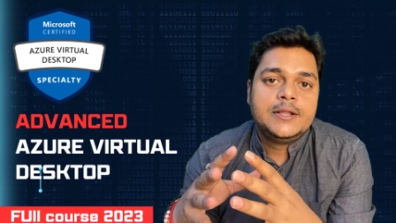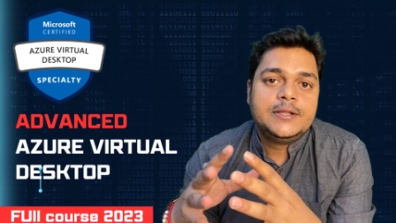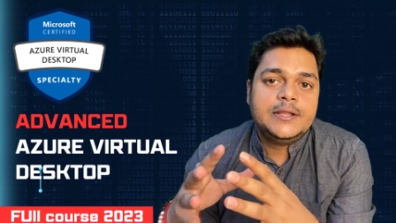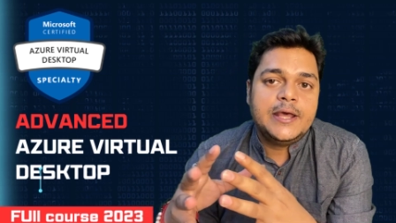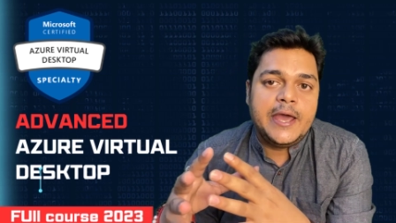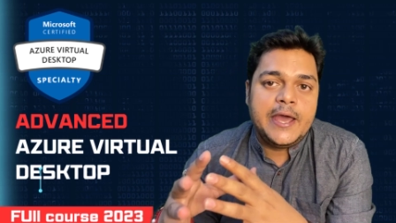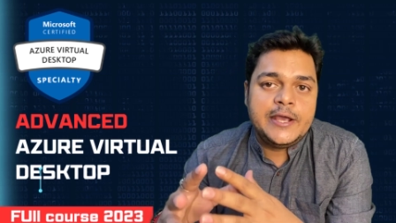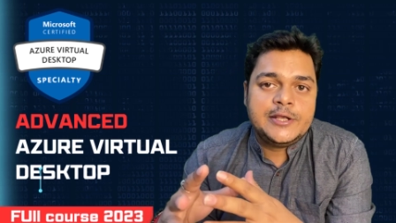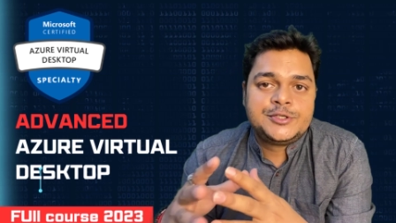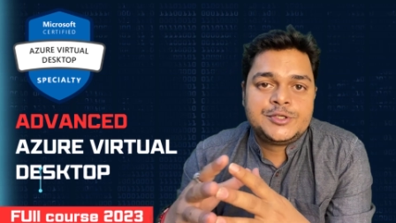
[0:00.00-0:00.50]

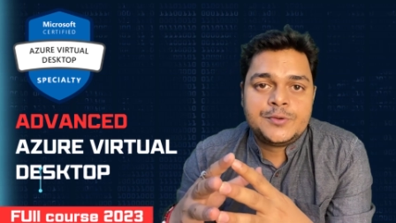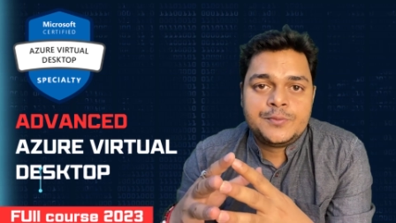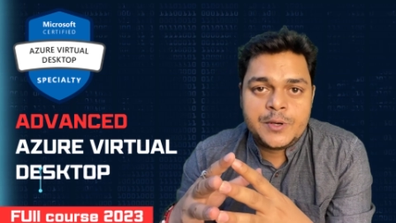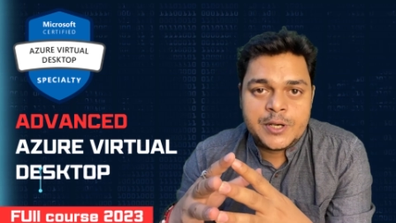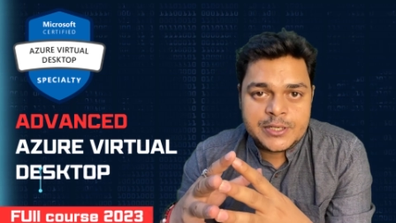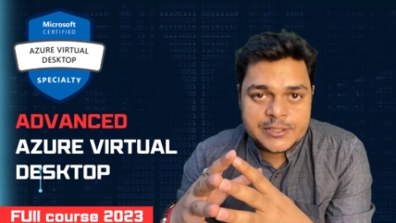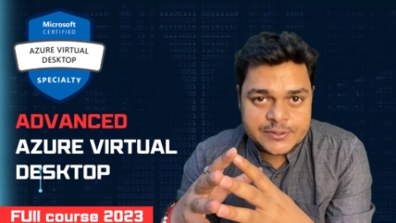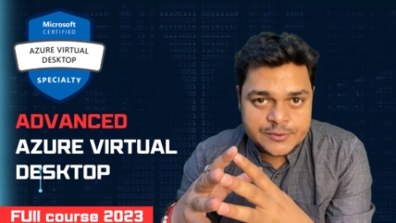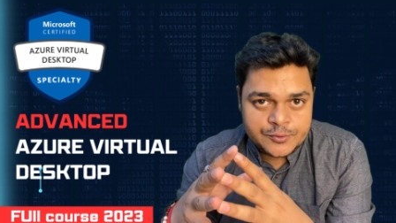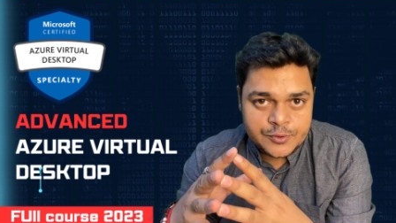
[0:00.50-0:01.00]
the azure
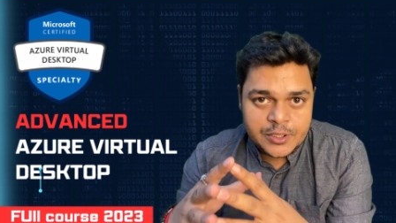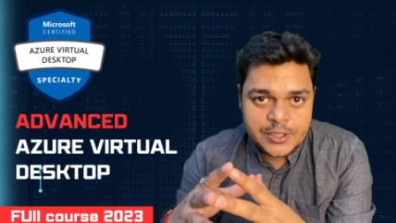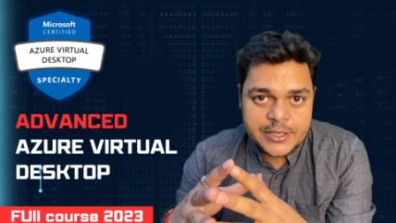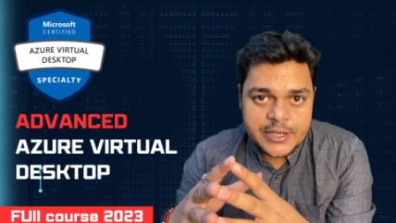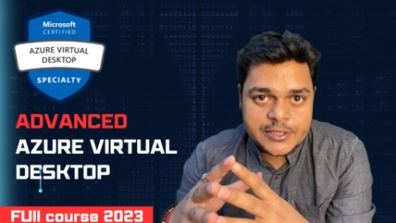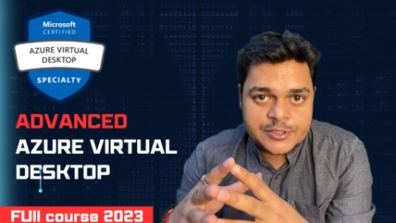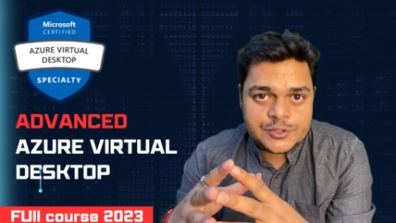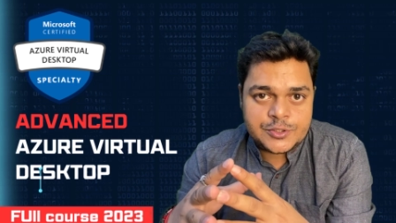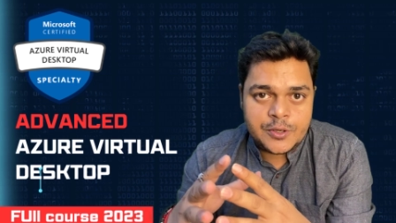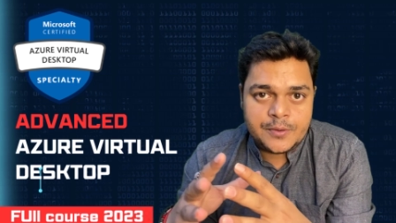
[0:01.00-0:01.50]
virtual
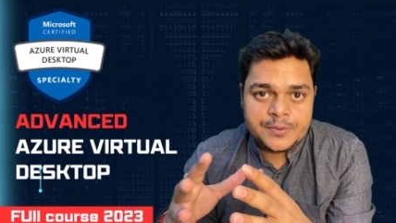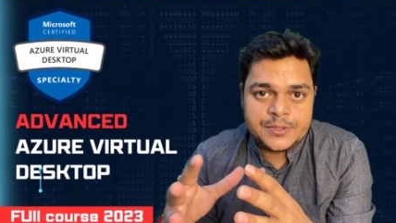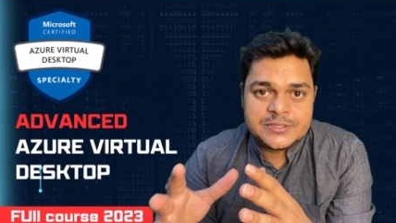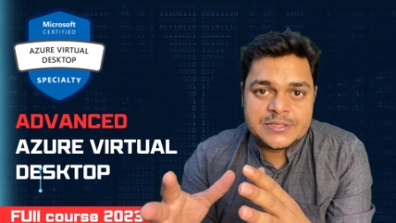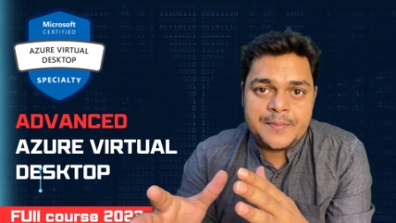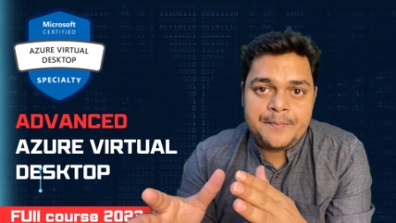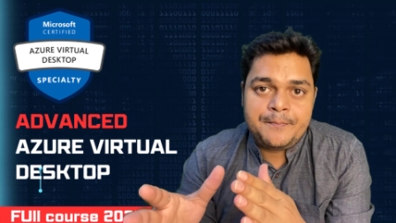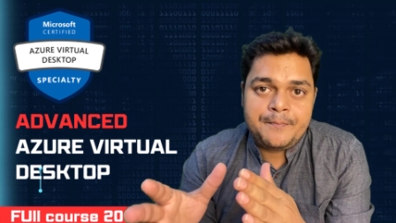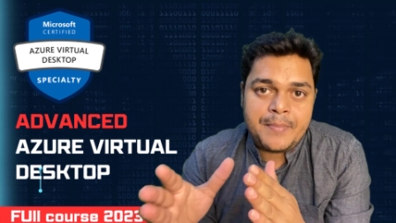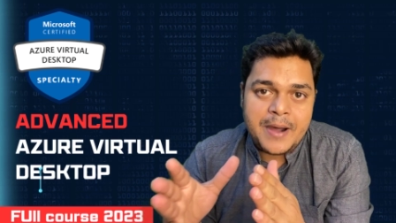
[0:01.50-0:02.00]
desktop is
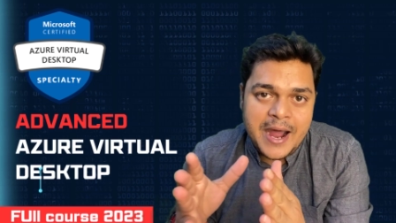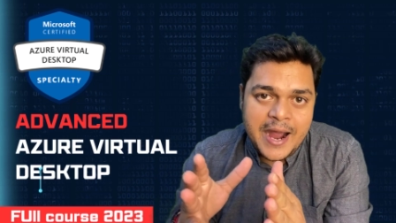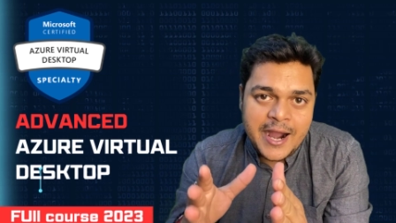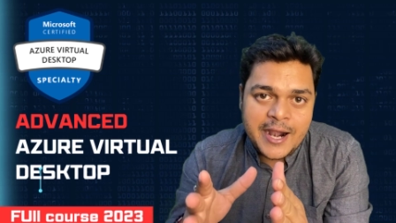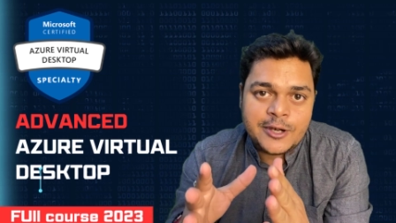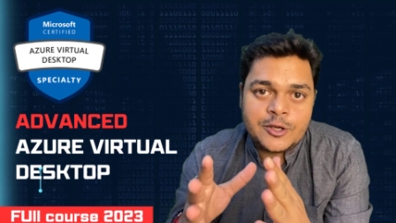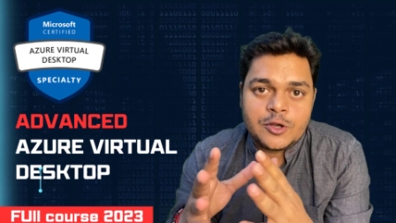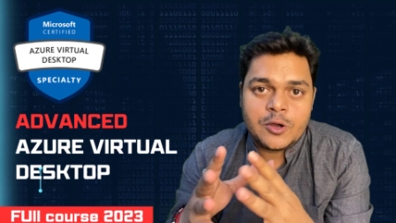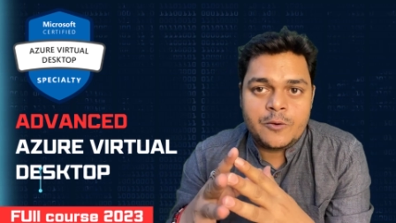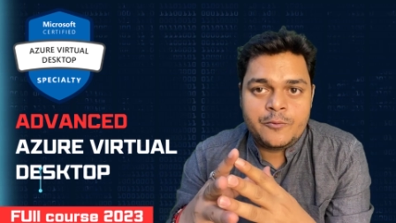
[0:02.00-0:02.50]
a
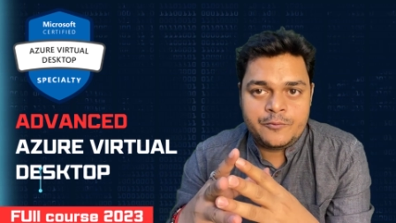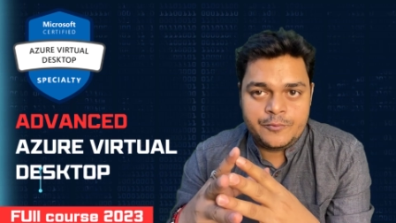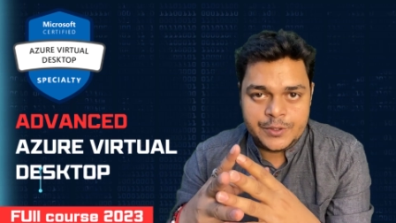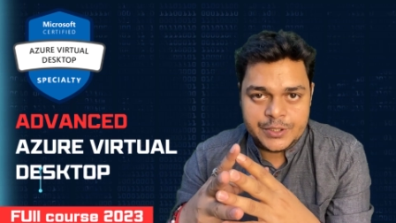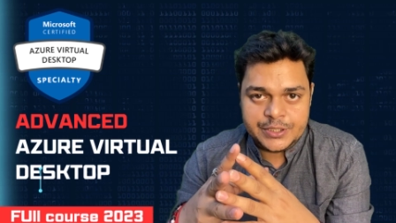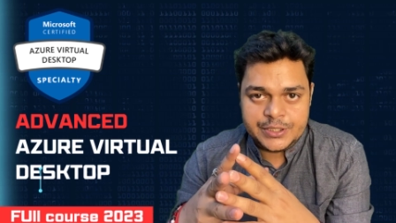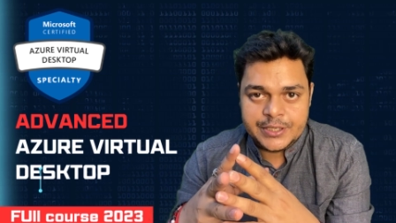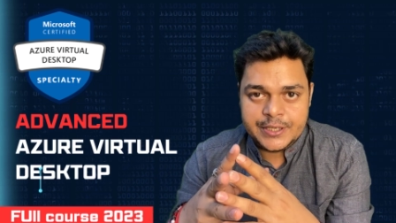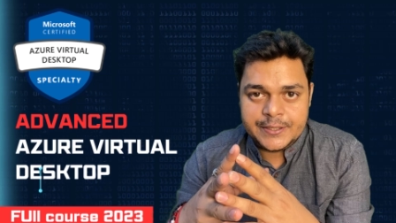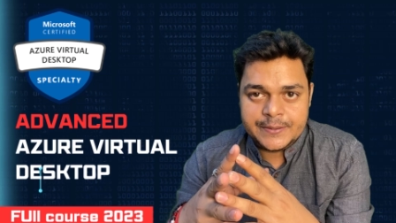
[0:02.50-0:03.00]
part of
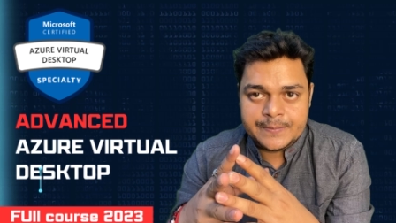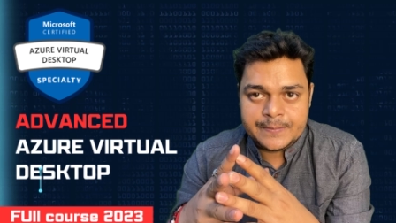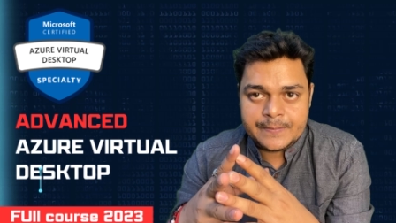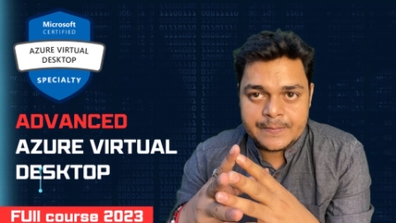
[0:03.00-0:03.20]
vdi